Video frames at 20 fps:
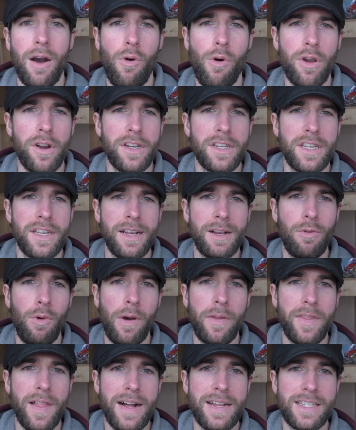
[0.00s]
I wanted to take
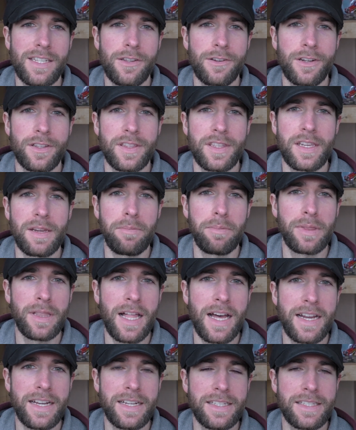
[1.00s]
one last look at the
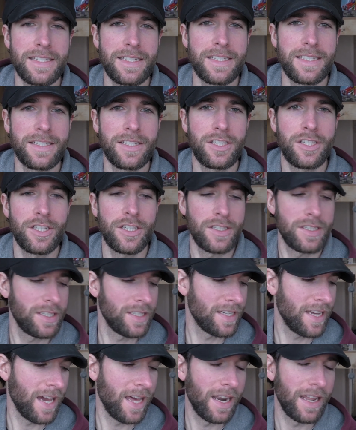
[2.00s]
appliances just to
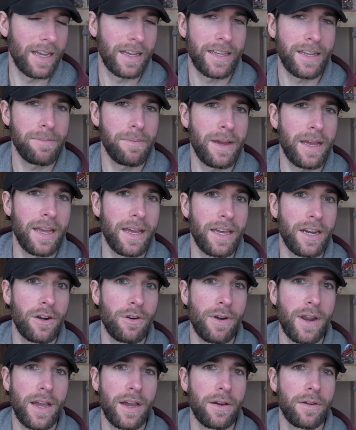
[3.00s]
kind of get my head
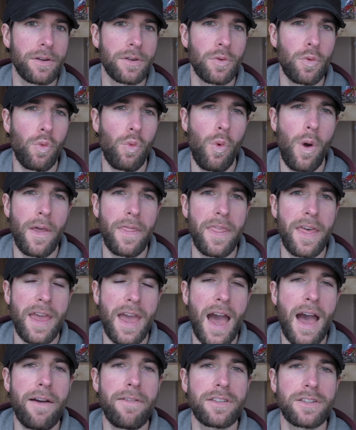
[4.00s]
around what they
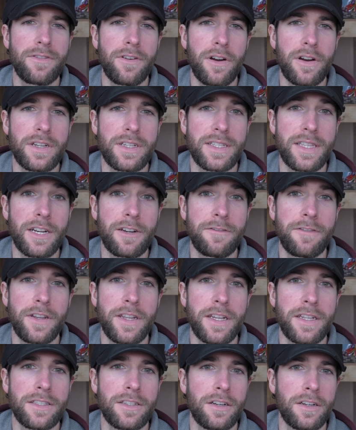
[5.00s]
have as far as their
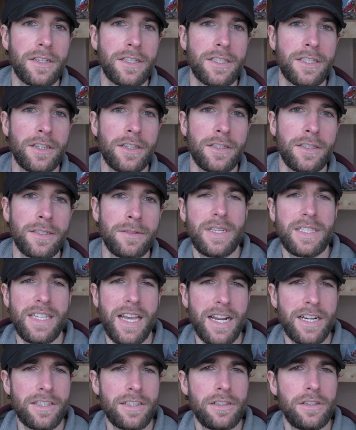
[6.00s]
fittings are concerned. It's
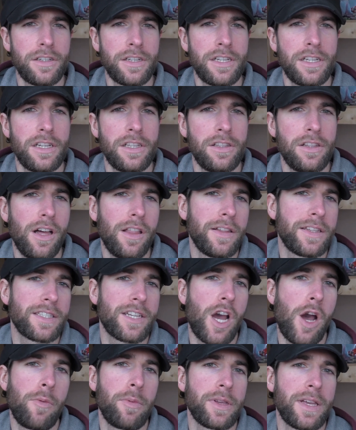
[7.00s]
actually looking a lot less
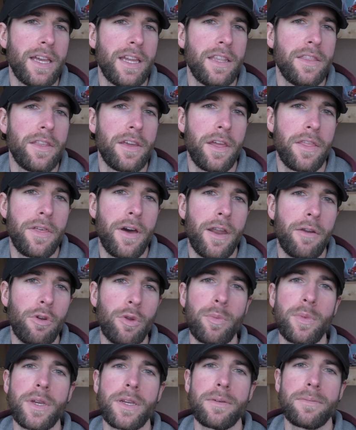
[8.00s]
complicated than I thought it
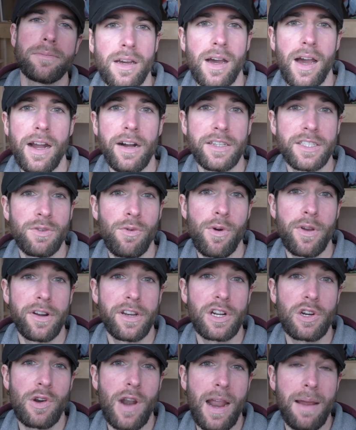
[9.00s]
would be. I also wanted
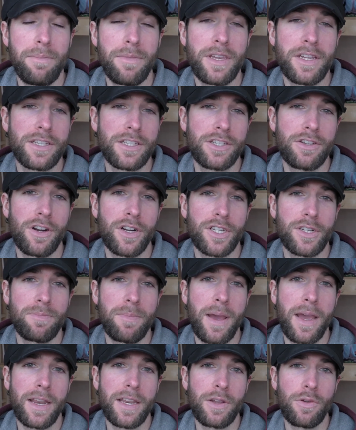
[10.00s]
to grab the instruction
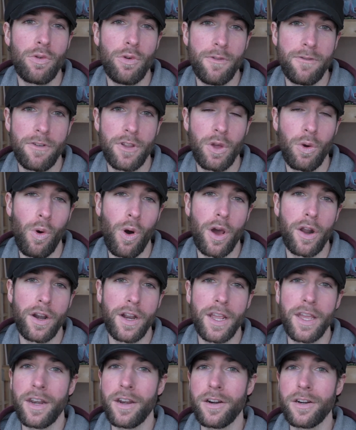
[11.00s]
manual for the water
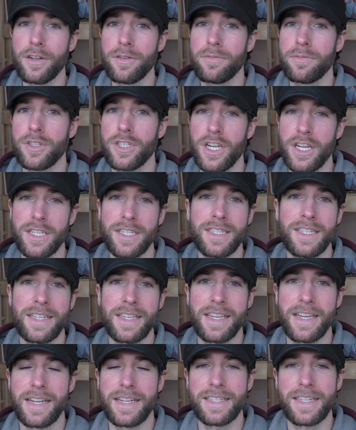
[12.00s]
heater just in
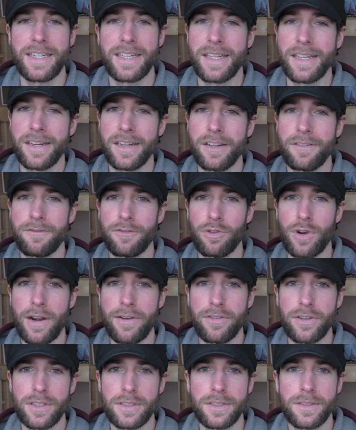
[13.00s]
case I needed it for
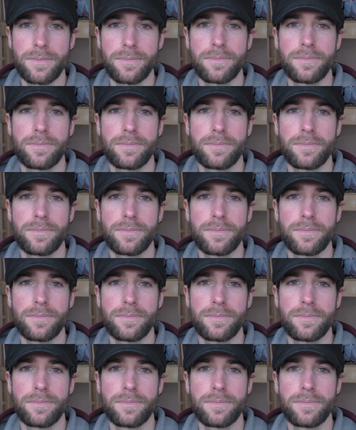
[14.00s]
reference.